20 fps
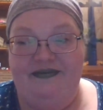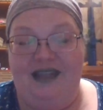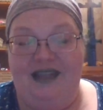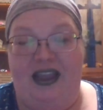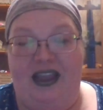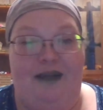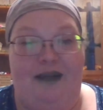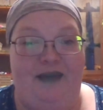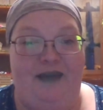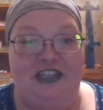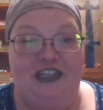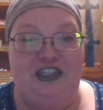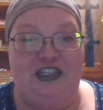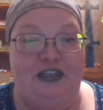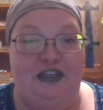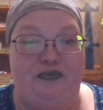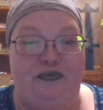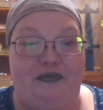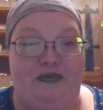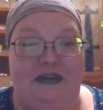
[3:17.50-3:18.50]
I'm
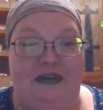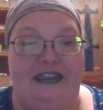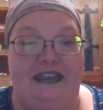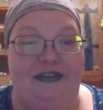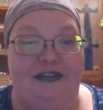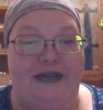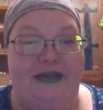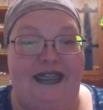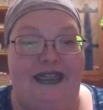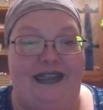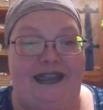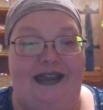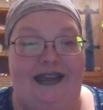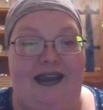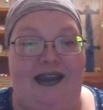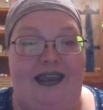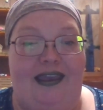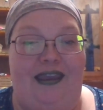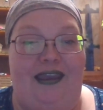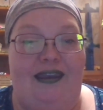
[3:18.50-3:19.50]
actually really, really
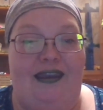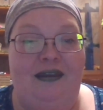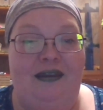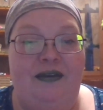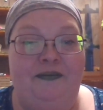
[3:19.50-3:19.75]
lucky.